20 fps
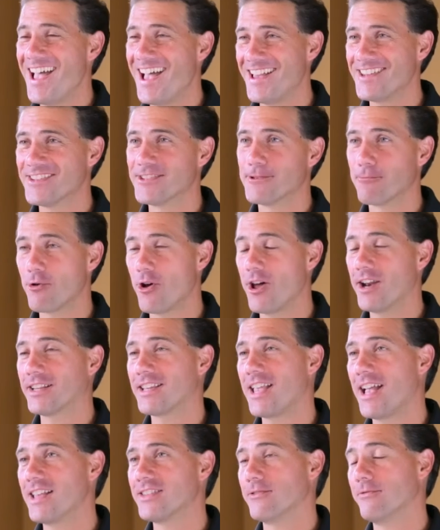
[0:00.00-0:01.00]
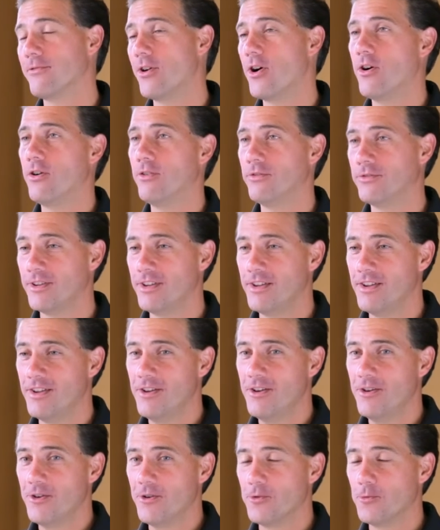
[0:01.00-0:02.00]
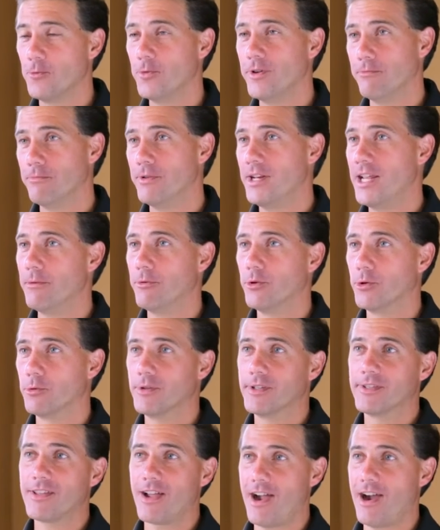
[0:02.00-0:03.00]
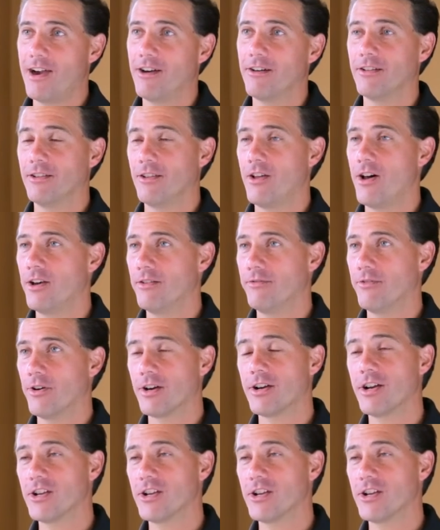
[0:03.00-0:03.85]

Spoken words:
As the product has evolved, we've been able to retire a lot of our